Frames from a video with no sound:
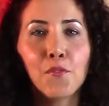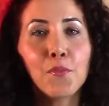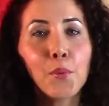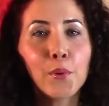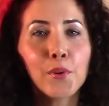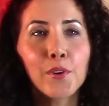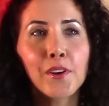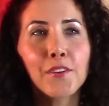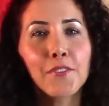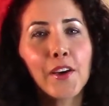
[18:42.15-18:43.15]
For
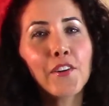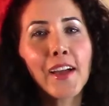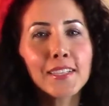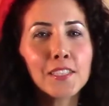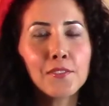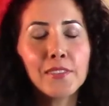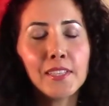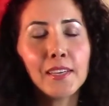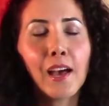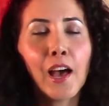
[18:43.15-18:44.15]
a fire
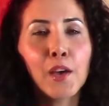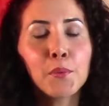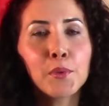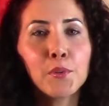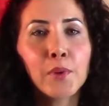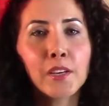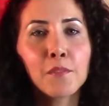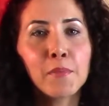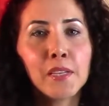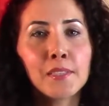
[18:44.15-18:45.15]
activity, I would
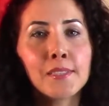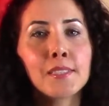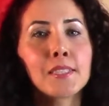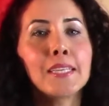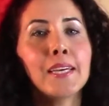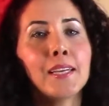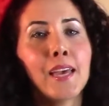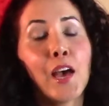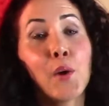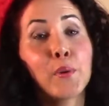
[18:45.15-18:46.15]
recommend getting
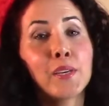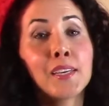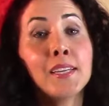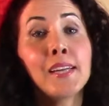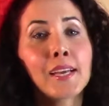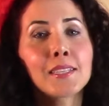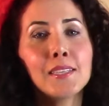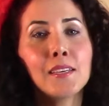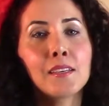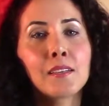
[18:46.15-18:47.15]
out and
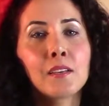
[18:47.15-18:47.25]
connecting,